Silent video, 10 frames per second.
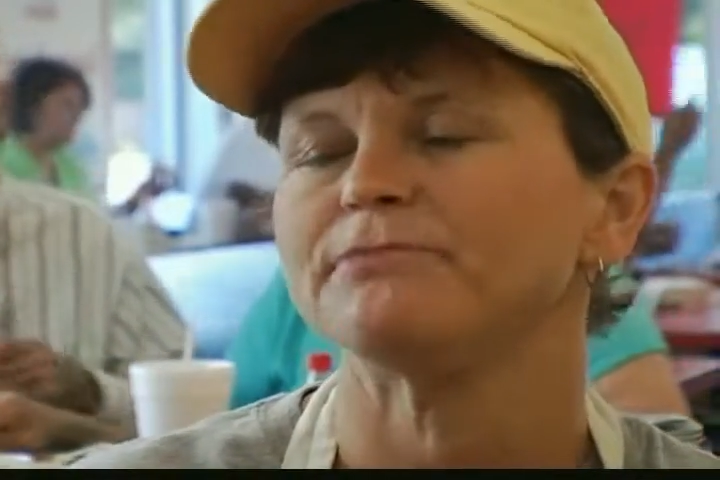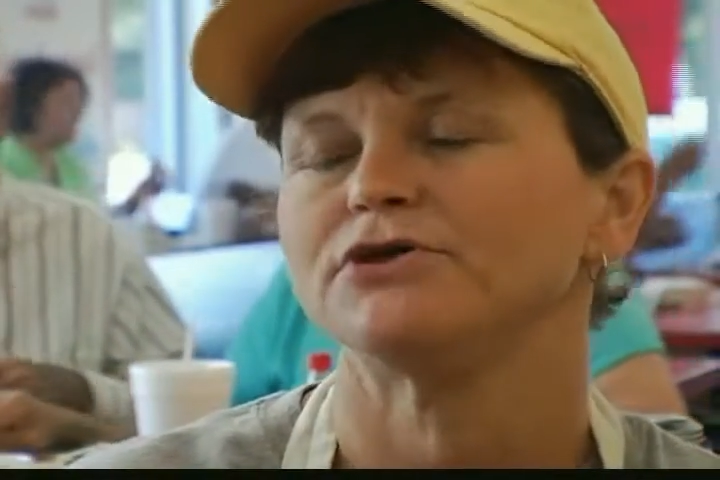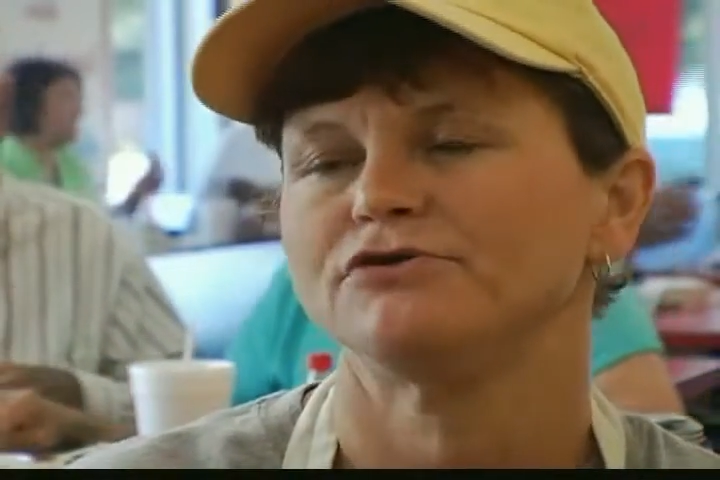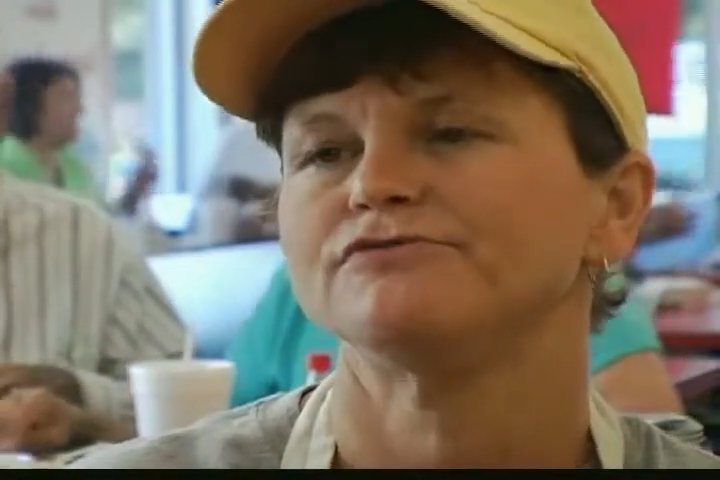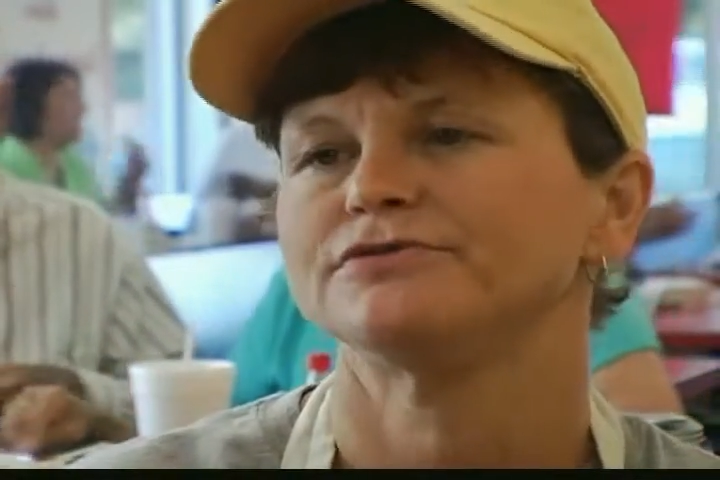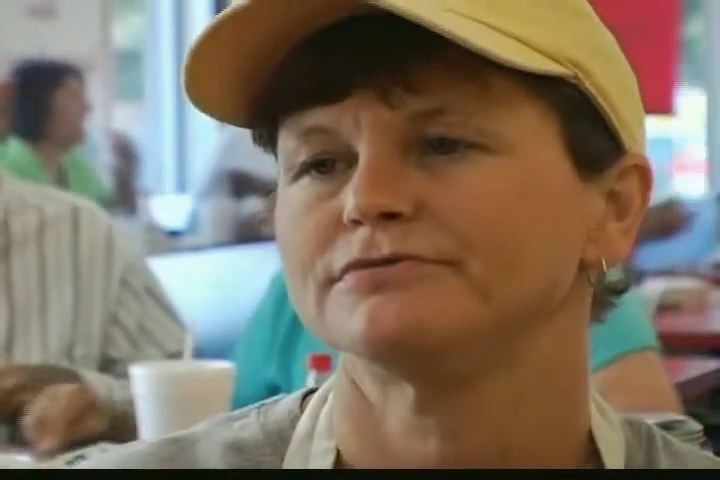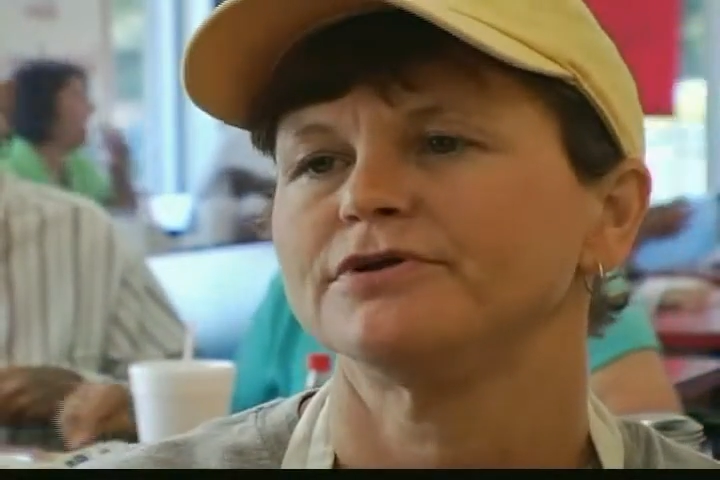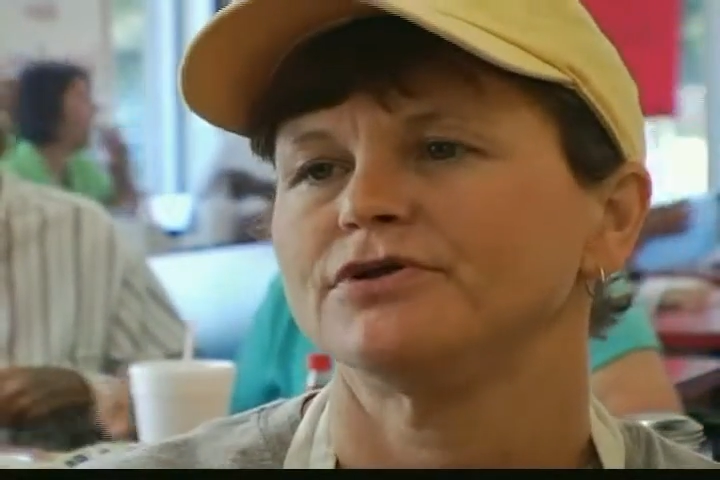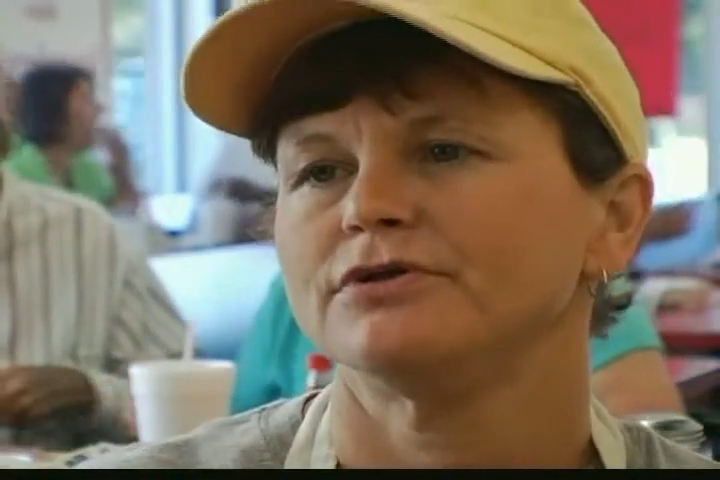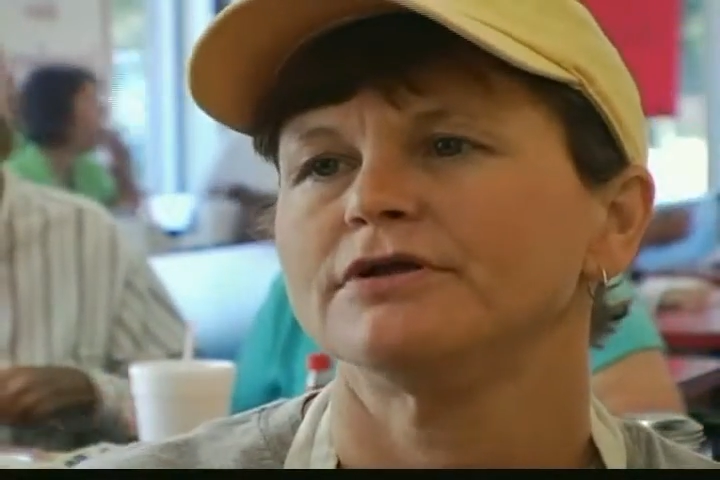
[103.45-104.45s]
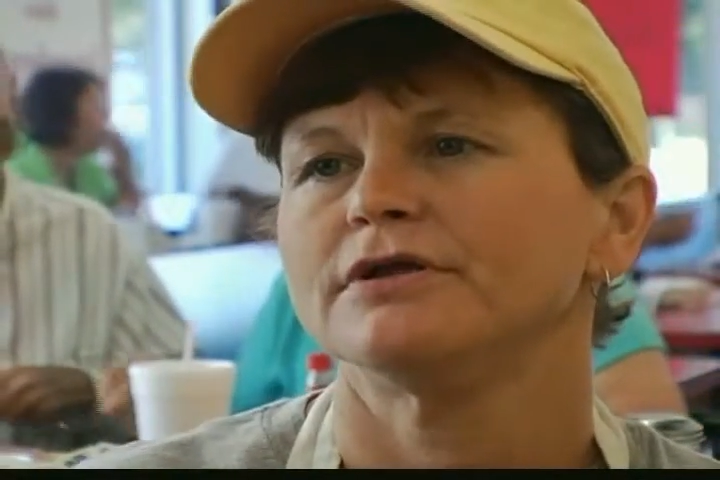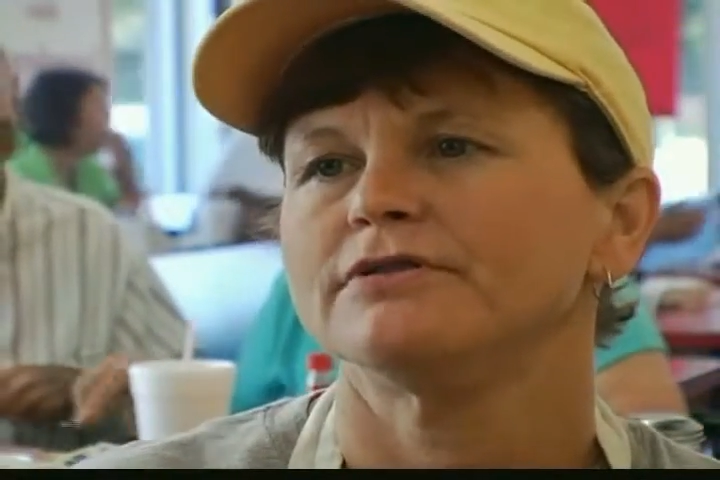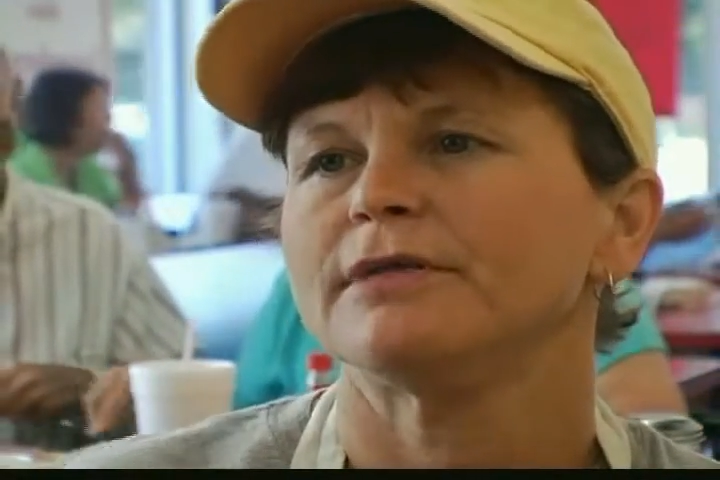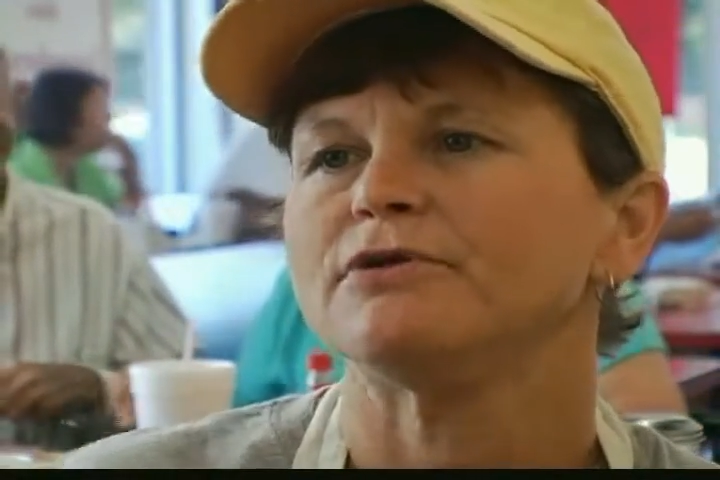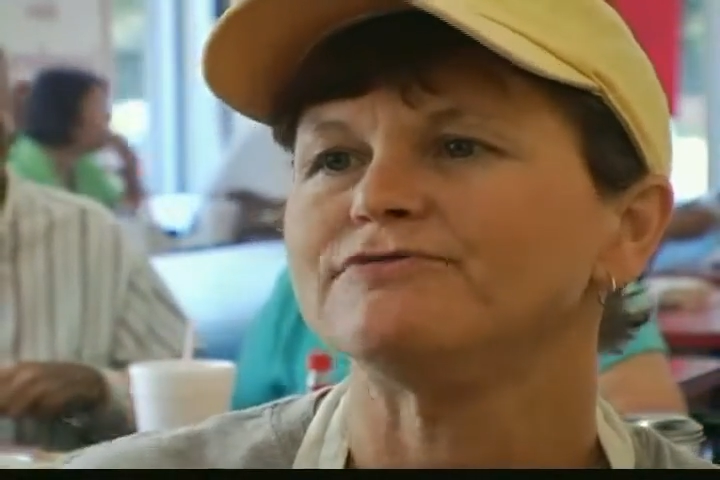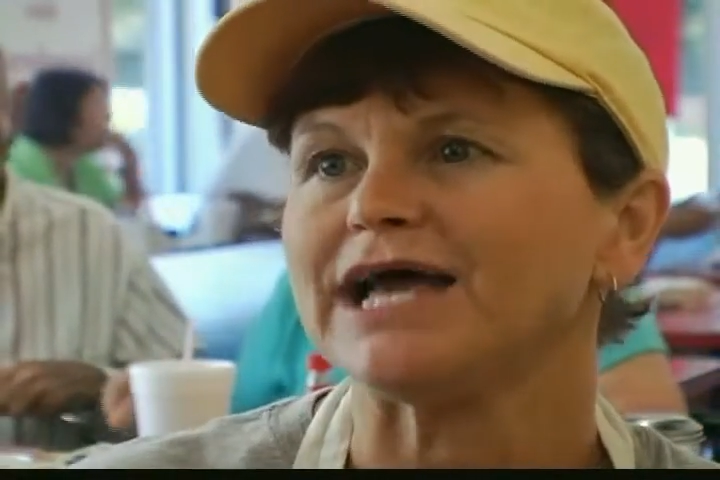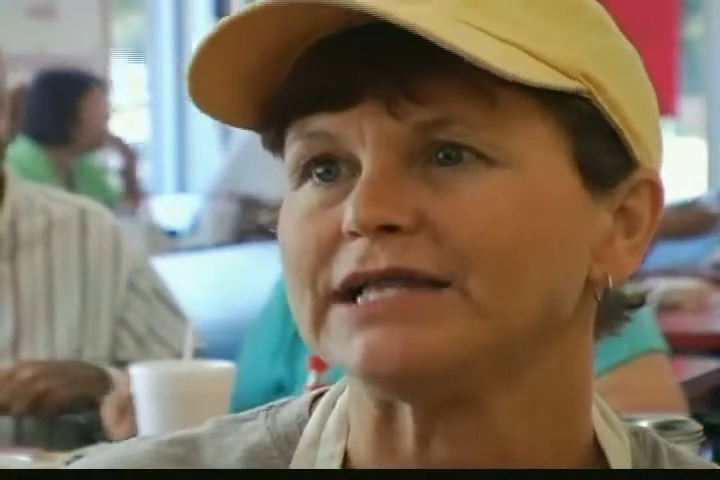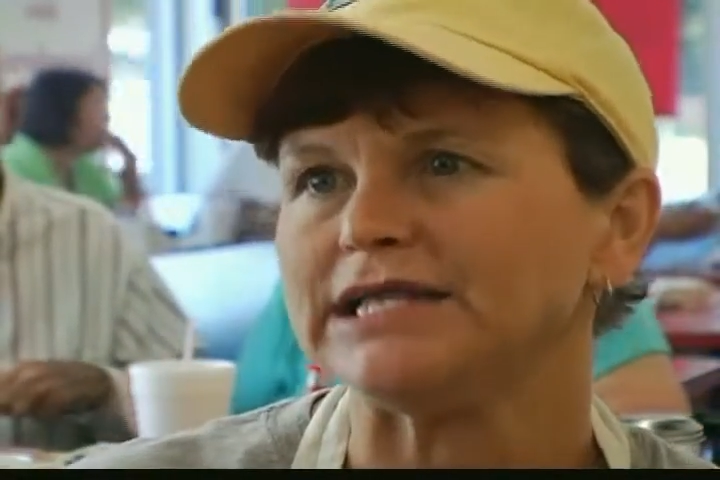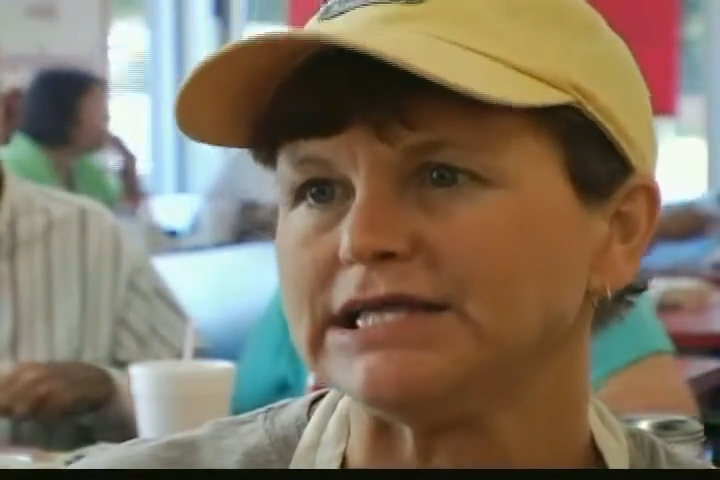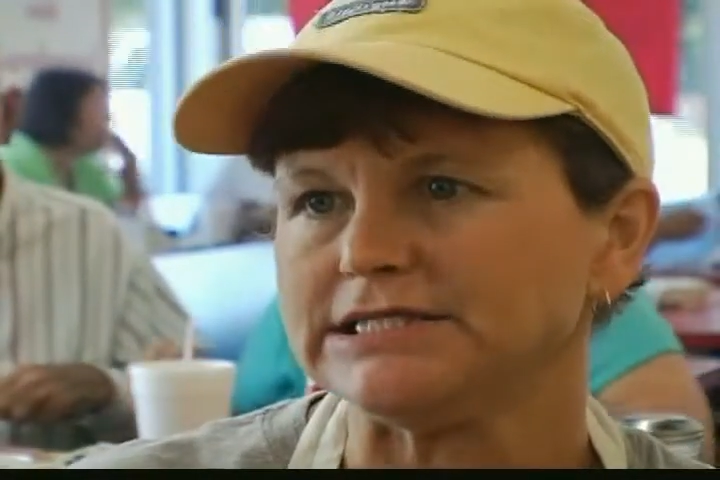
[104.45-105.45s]
moved. They moved
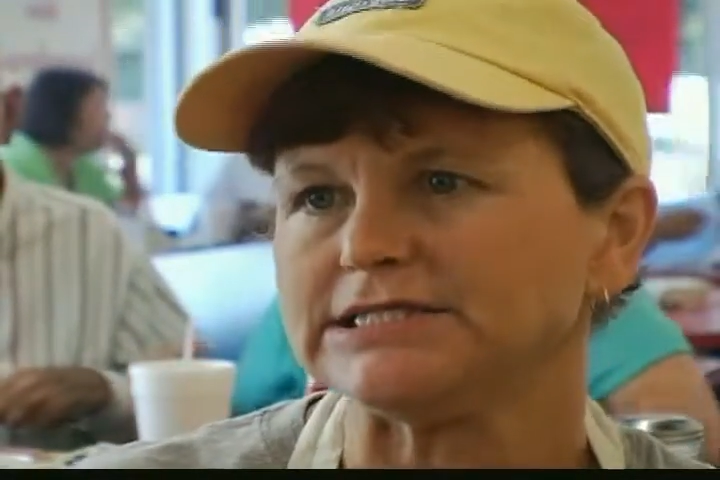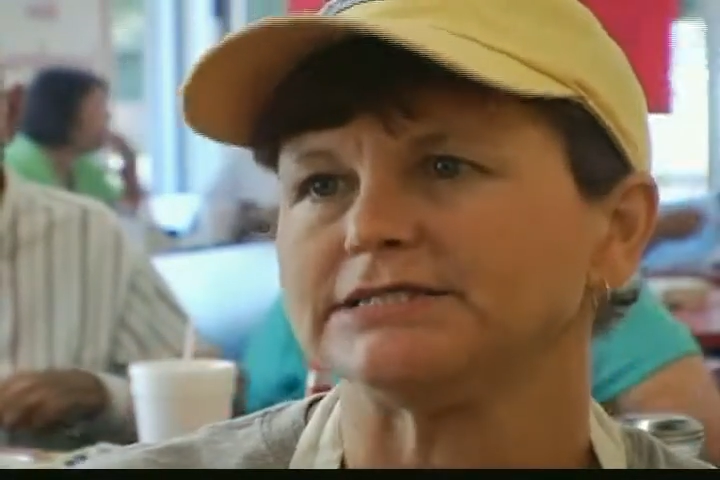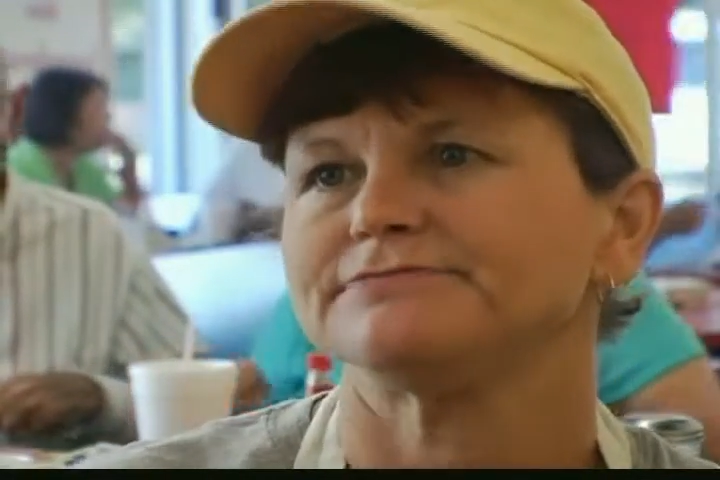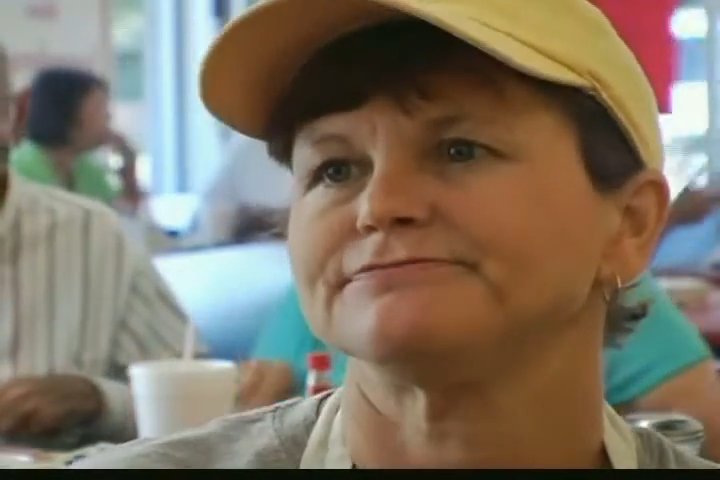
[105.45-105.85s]
out east.